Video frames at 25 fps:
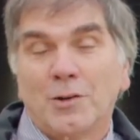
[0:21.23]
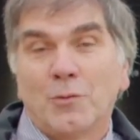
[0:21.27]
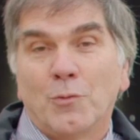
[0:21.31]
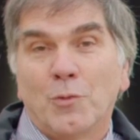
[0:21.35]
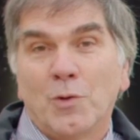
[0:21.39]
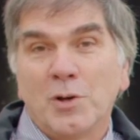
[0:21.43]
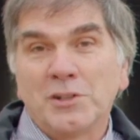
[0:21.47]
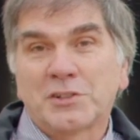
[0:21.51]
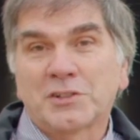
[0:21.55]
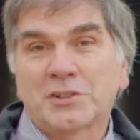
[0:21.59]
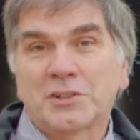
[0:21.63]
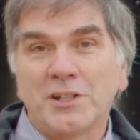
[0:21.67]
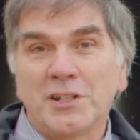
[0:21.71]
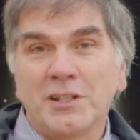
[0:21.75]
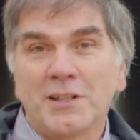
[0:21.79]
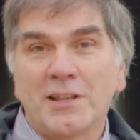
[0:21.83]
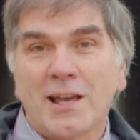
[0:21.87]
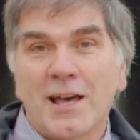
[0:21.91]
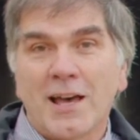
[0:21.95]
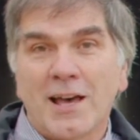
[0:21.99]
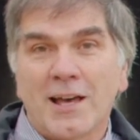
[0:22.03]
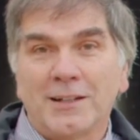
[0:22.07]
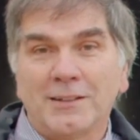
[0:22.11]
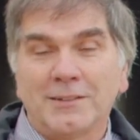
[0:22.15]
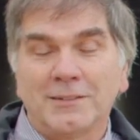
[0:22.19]
We see
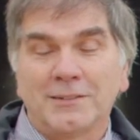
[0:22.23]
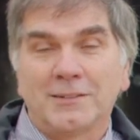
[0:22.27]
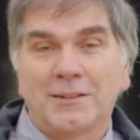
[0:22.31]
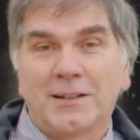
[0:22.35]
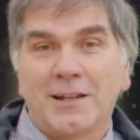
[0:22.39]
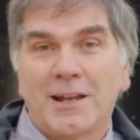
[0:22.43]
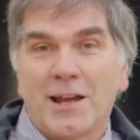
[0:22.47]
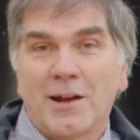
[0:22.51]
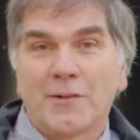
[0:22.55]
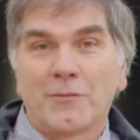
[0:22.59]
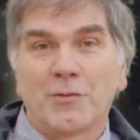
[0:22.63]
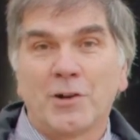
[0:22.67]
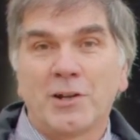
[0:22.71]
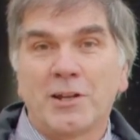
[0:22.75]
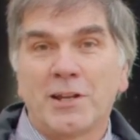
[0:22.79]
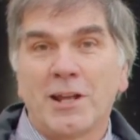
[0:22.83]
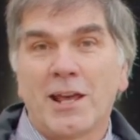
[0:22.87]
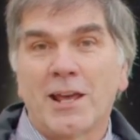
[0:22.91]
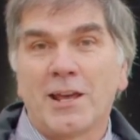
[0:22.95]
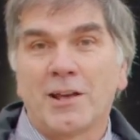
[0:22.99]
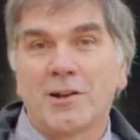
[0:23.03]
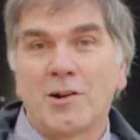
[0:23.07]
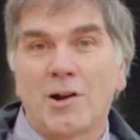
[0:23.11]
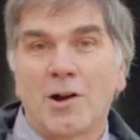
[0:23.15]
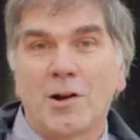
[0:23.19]
that every
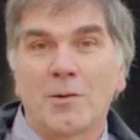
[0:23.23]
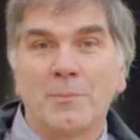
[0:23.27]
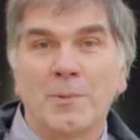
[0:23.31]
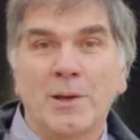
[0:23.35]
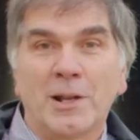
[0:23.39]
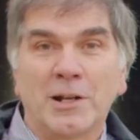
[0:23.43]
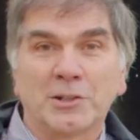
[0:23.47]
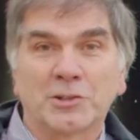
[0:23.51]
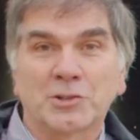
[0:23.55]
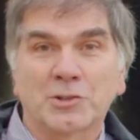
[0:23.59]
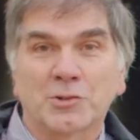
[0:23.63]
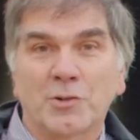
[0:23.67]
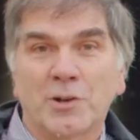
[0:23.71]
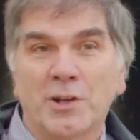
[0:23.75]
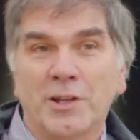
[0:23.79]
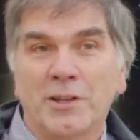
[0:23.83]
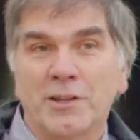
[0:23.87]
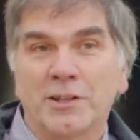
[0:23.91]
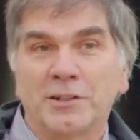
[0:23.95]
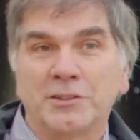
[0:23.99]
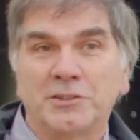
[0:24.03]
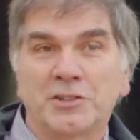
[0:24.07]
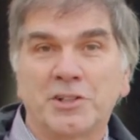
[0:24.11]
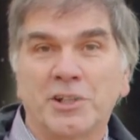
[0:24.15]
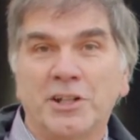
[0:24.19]
day in our ministry,
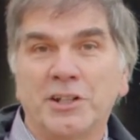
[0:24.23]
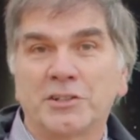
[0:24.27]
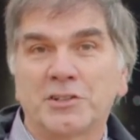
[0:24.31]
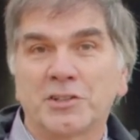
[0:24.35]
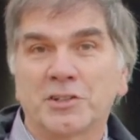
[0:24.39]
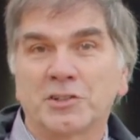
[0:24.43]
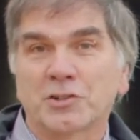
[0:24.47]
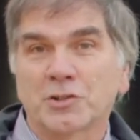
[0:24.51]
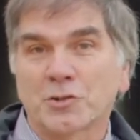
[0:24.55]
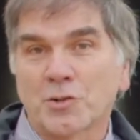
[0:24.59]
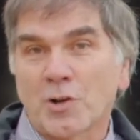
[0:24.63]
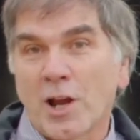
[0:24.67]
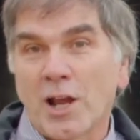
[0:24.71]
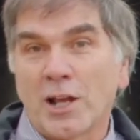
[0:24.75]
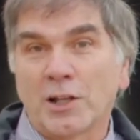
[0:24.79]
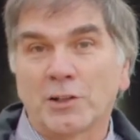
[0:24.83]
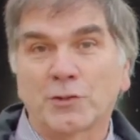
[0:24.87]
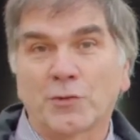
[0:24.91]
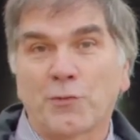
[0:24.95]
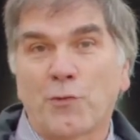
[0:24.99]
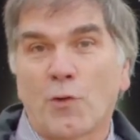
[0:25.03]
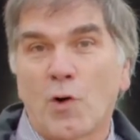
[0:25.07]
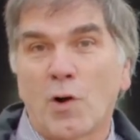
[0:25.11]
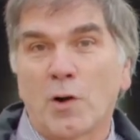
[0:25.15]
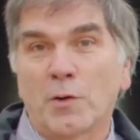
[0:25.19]
that Jesus
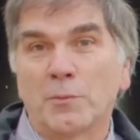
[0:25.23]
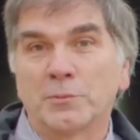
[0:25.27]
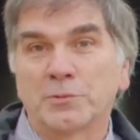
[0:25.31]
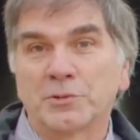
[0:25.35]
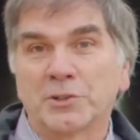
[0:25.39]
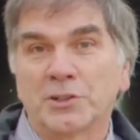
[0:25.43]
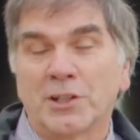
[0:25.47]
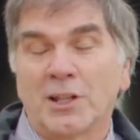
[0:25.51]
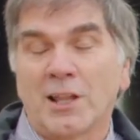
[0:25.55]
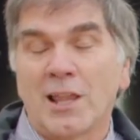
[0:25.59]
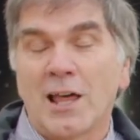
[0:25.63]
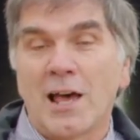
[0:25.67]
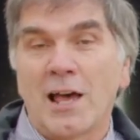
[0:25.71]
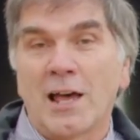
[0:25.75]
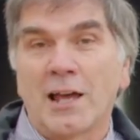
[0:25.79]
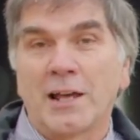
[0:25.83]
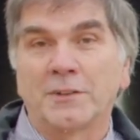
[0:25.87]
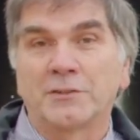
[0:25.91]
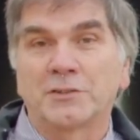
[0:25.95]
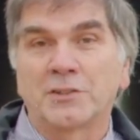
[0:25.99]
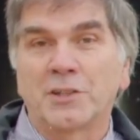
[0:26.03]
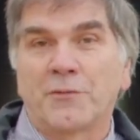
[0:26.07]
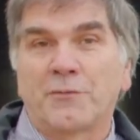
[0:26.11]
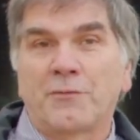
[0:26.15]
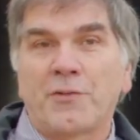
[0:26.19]
transforms
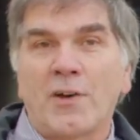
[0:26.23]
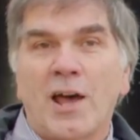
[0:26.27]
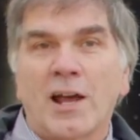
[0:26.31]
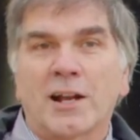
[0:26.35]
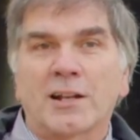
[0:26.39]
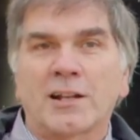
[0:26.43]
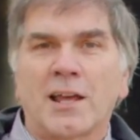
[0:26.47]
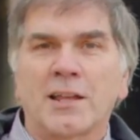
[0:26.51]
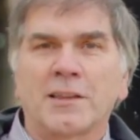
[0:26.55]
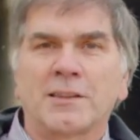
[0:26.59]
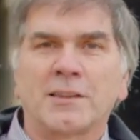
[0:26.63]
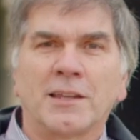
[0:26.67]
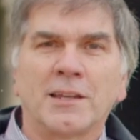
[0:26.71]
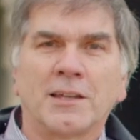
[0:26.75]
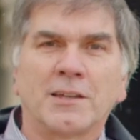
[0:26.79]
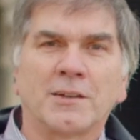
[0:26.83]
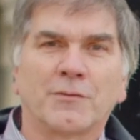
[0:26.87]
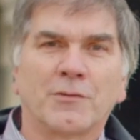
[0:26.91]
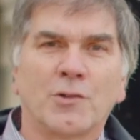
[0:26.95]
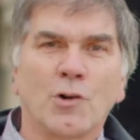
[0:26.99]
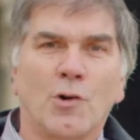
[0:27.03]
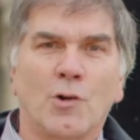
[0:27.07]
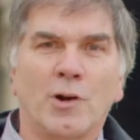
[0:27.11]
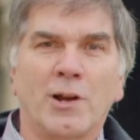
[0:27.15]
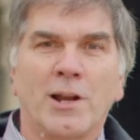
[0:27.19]
lives. In fact, I think
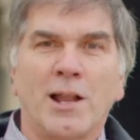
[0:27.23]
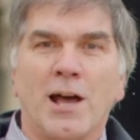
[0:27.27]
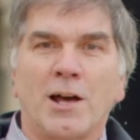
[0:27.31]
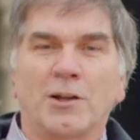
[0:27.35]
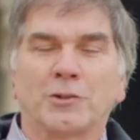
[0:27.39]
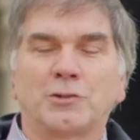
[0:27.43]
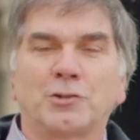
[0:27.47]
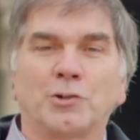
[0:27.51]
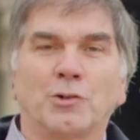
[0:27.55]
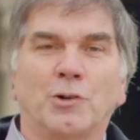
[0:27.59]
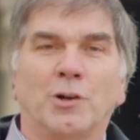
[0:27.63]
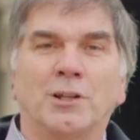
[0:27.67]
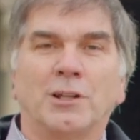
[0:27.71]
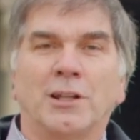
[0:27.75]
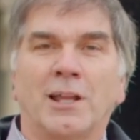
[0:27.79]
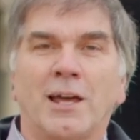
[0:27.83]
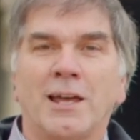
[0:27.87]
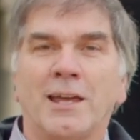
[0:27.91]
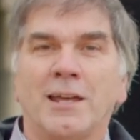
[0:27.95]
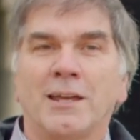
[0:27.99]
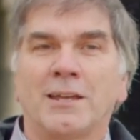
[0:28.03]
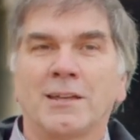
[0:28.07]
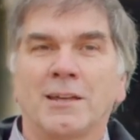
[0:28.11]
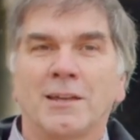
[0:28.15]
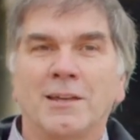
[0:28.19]
of going out to a
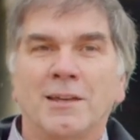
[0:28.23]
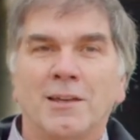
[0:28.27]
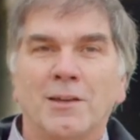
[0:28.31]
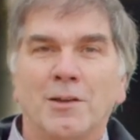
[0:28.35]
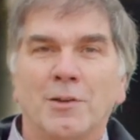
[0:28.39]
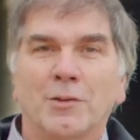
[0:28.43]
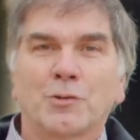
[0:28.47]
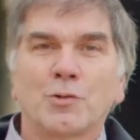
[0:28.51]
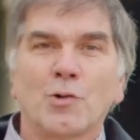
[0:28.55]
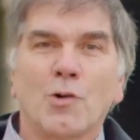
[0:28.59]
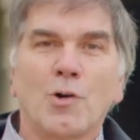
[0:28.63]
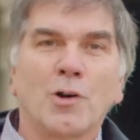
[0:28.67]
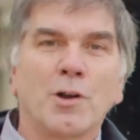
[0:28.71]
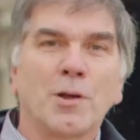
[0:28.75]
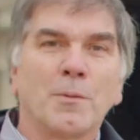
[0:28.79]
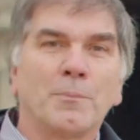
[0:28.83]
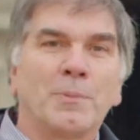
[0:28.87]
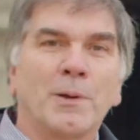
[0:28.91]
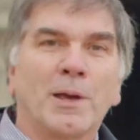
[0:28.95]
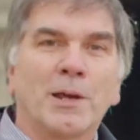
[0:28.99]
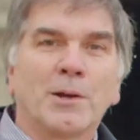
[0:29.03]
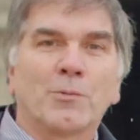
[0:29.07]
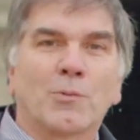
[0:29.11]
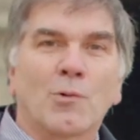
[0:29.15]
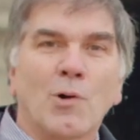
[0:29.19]
lake, throwing a
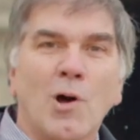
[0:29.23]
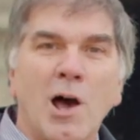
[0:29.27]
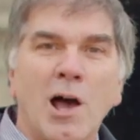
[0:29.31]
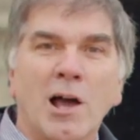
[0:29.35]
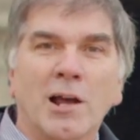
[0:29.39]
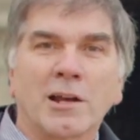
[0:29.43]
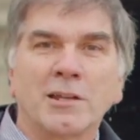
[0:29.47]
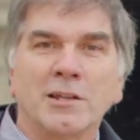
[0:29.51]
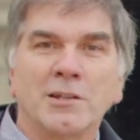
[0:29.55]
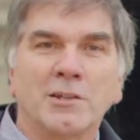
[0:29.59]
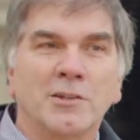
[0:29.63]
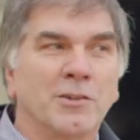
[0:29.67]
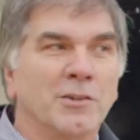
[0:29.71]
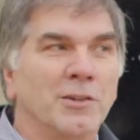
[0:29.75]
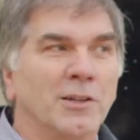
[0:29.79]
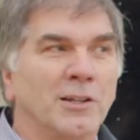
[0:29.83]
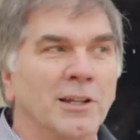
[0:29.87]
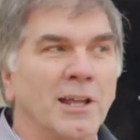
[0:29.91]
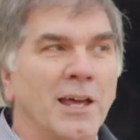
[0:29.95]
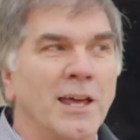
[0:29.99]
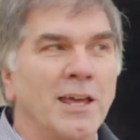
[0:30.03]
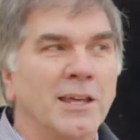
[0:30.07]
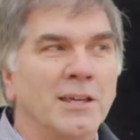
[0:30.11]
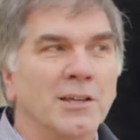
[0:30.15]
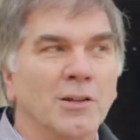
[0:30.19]
big rock into the
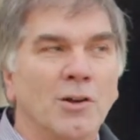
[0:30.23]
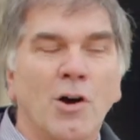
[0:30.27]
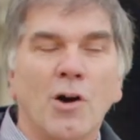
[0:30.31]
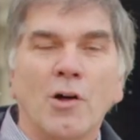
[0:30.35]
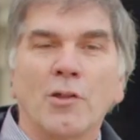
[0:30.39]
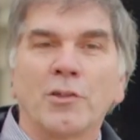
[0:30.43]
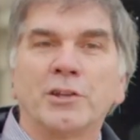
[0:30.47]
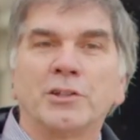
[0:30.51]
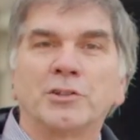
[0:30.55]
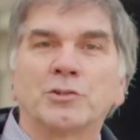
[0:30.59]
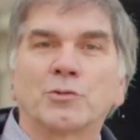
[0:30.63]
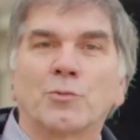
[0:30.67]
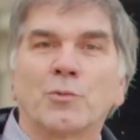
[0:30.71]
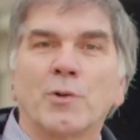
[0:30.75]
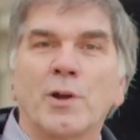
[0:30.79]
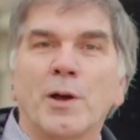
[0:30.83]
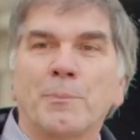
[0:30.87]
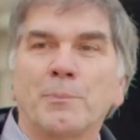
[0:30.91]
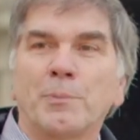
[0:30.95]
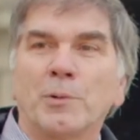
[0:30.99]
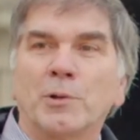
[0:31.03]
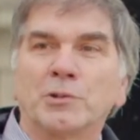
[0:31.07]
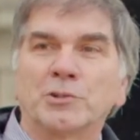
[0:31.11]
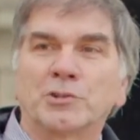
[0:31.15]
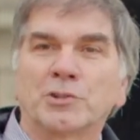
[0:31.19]
lake, and all these
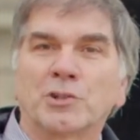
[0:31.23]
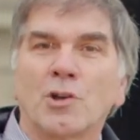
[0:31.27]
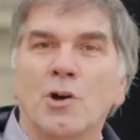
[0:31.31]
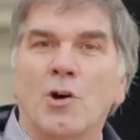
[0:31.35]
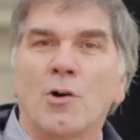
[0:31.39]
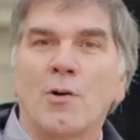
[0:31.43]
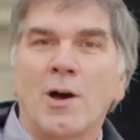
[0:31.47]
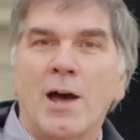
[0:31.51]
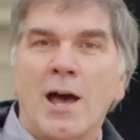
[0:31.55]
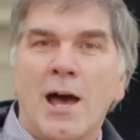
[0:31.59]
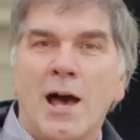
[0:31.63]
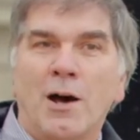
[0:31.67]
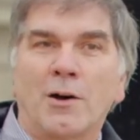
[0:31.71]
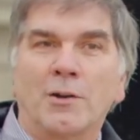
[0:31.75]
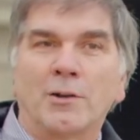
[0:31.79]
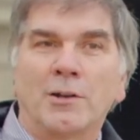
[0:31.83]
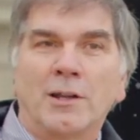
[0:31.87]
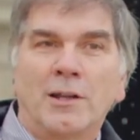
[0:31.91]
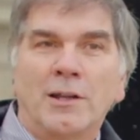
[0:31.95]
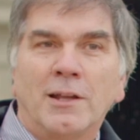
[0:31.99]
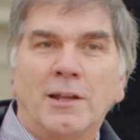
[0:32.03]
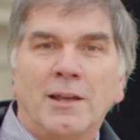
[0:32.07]
ripples go out.